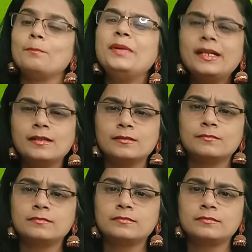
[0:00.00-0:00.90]
Big.
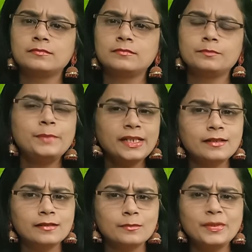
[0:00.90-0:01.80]

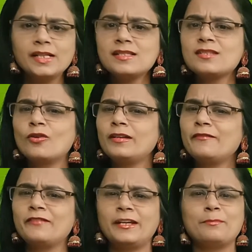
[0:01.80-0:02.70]
Big is not
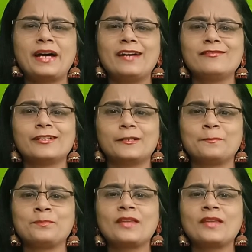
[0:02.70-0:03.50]
a very bad word.